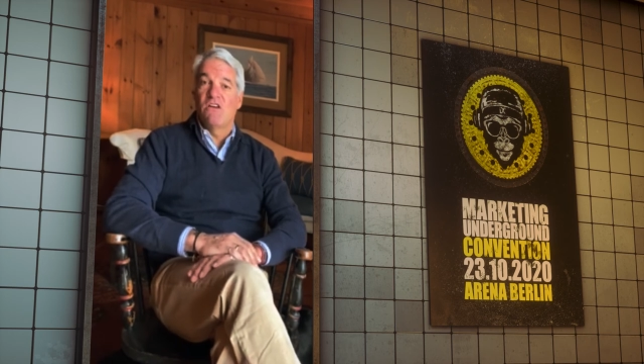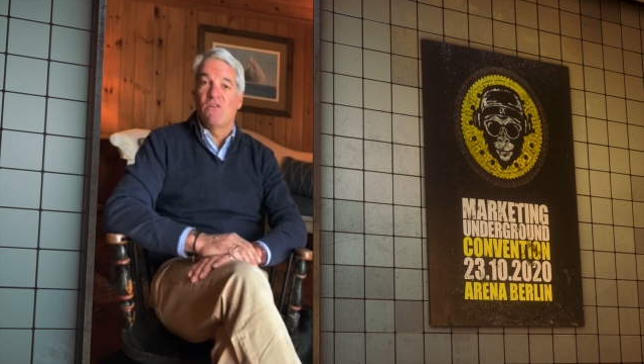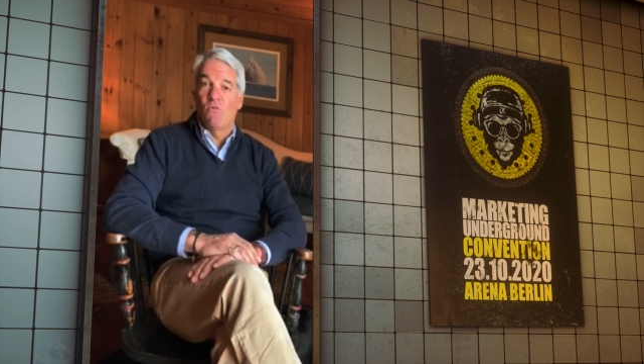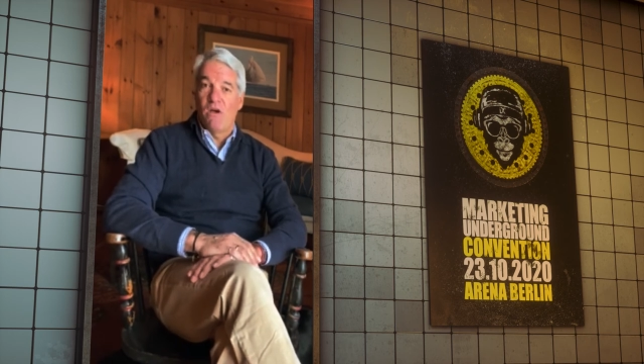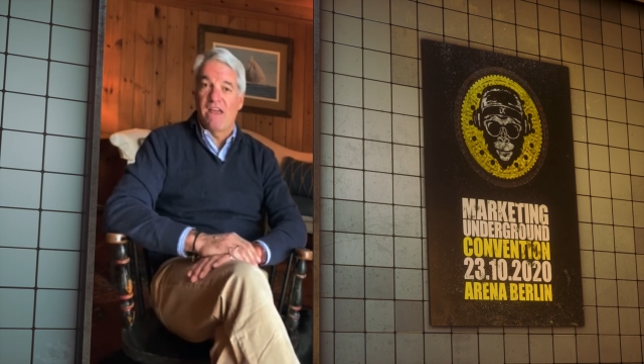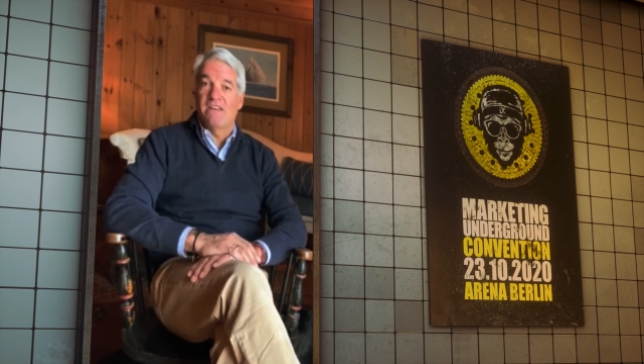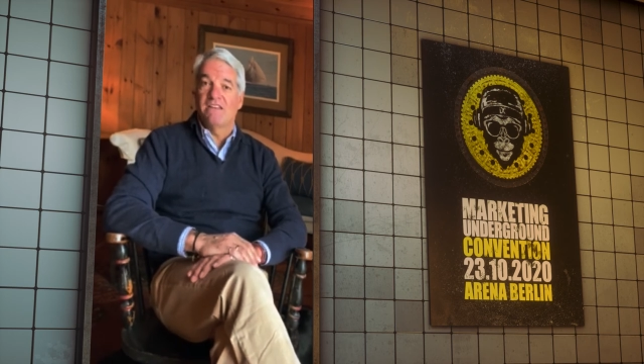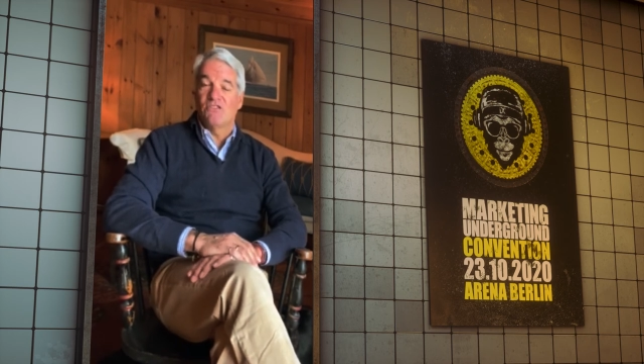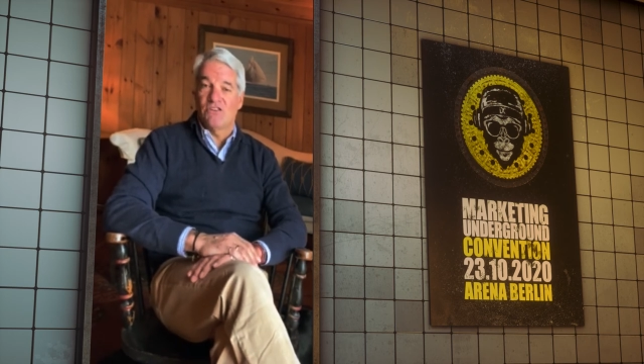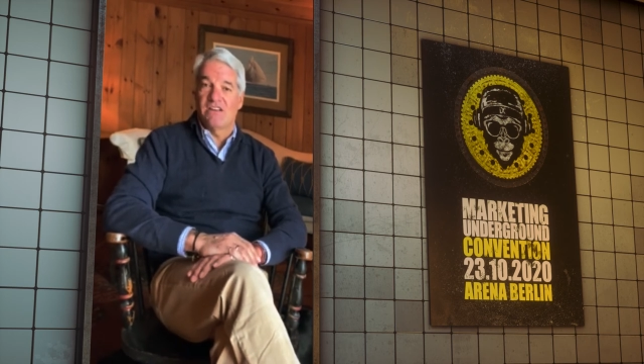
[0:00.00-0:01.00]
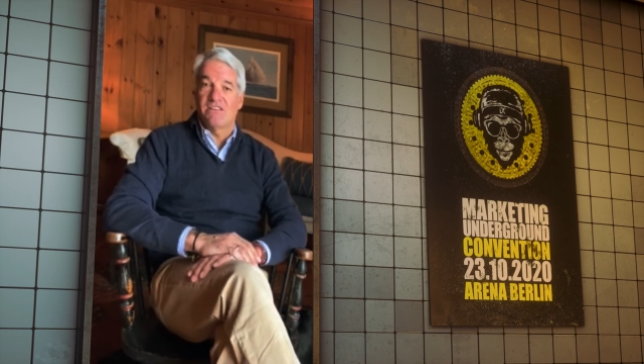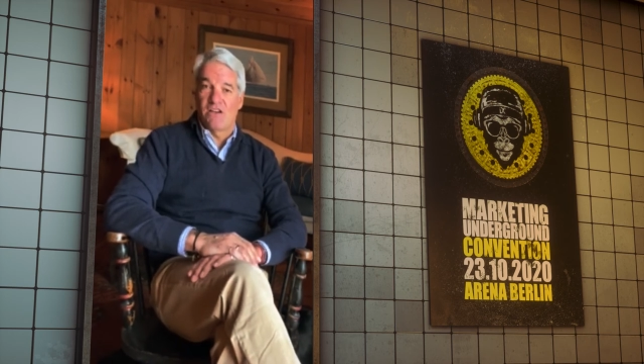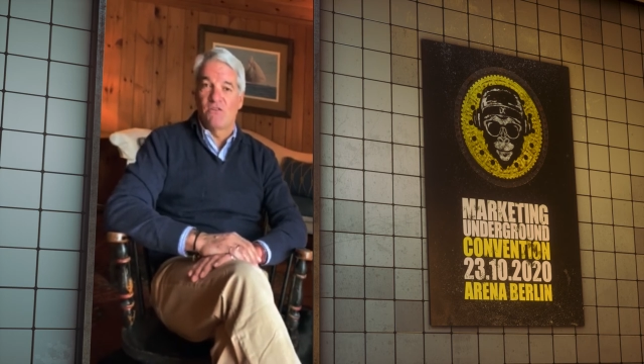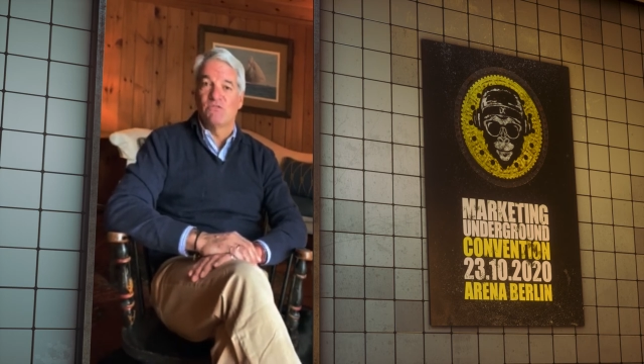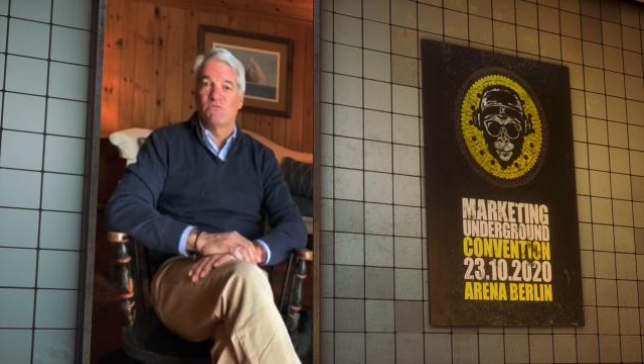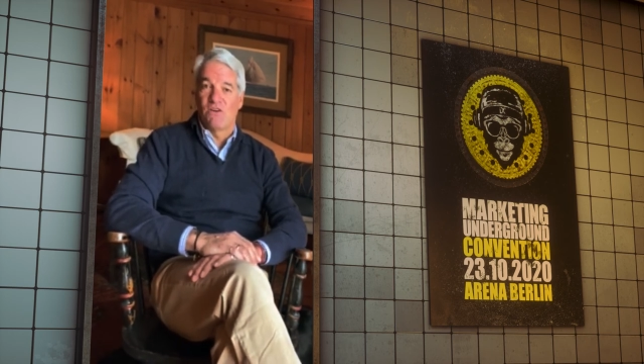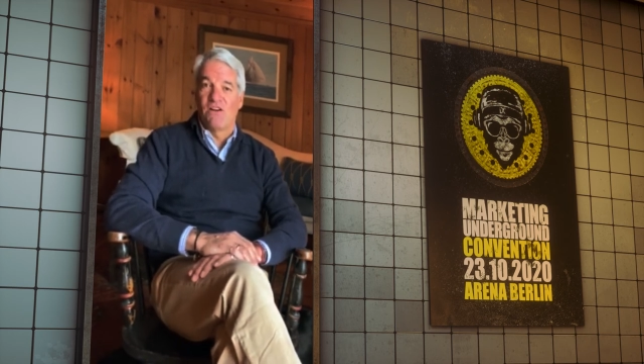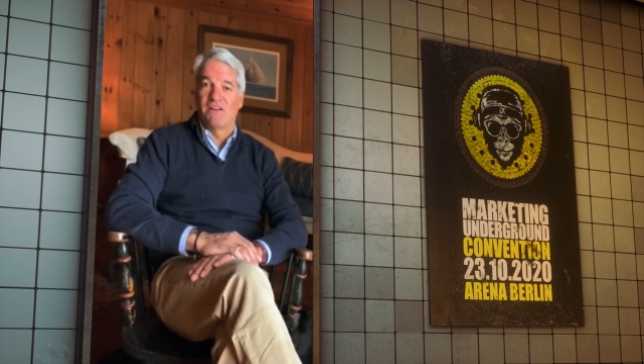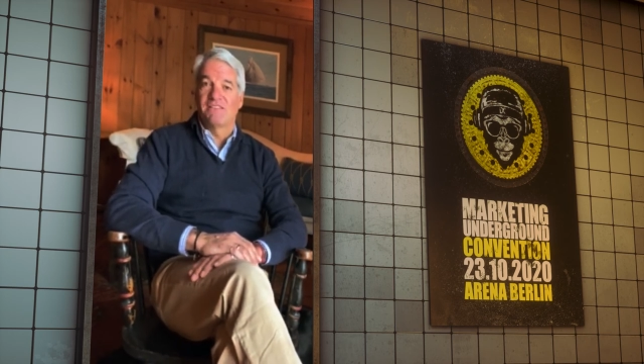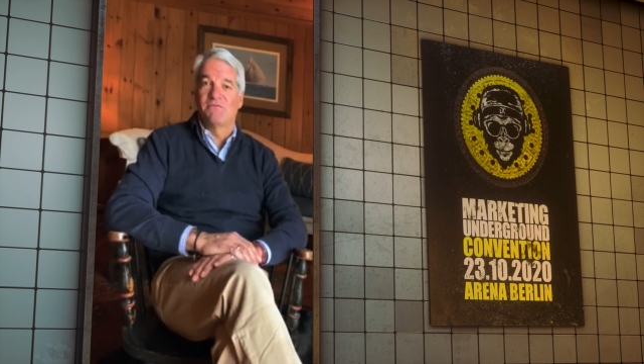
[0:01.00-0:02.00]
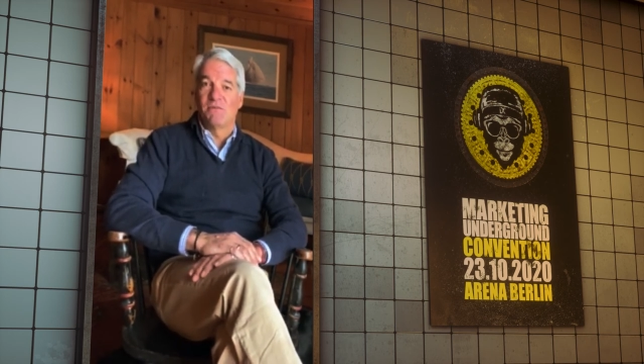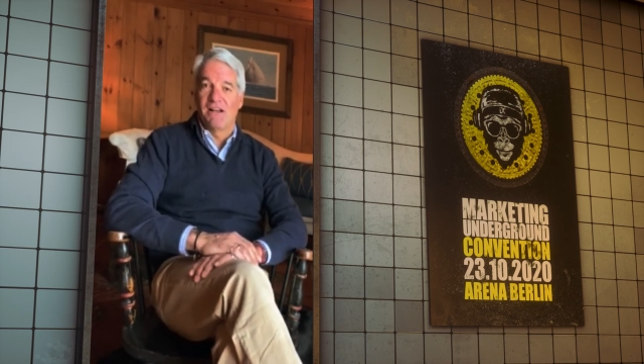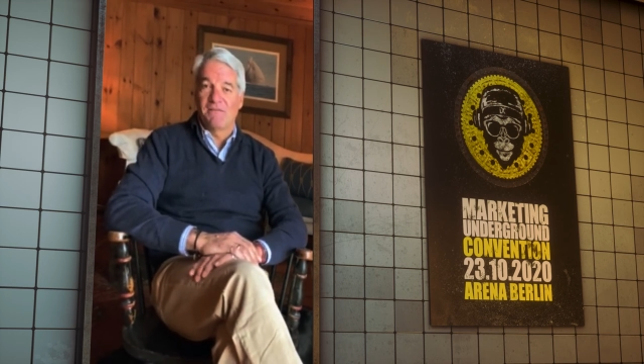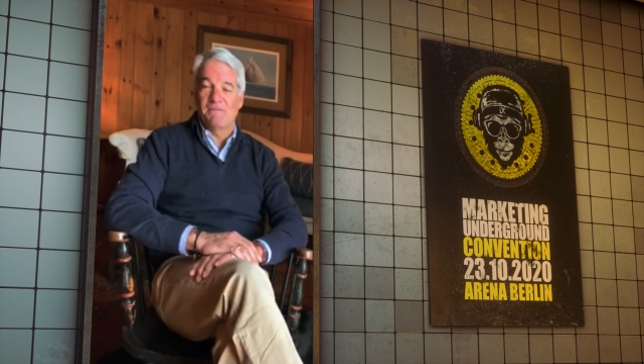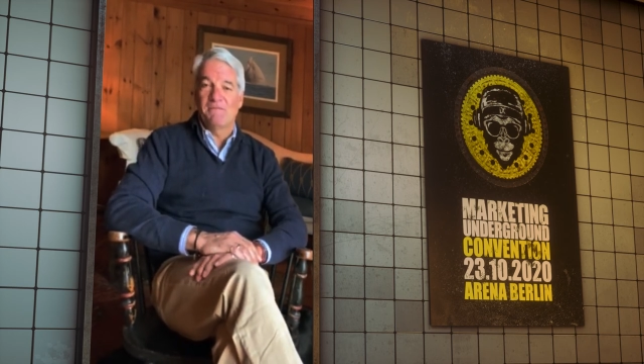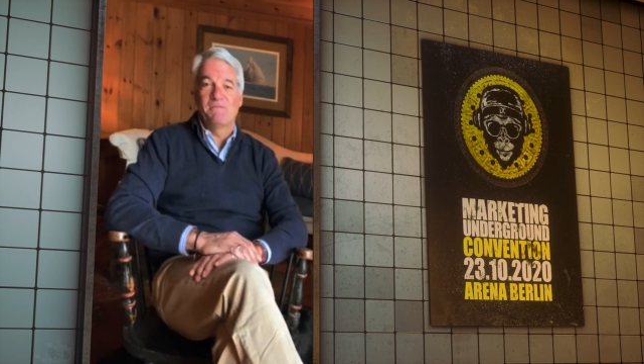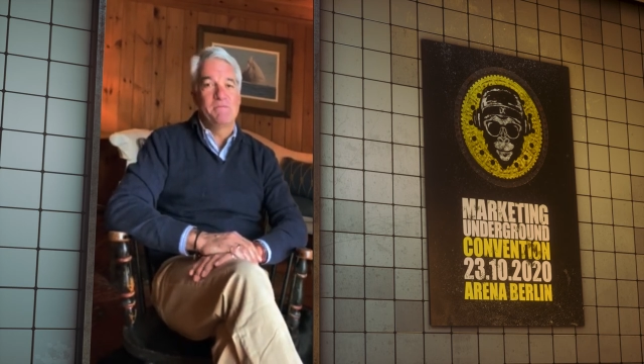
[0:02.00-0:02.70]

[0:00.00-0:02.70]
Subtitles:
when shit goes wrong? Well,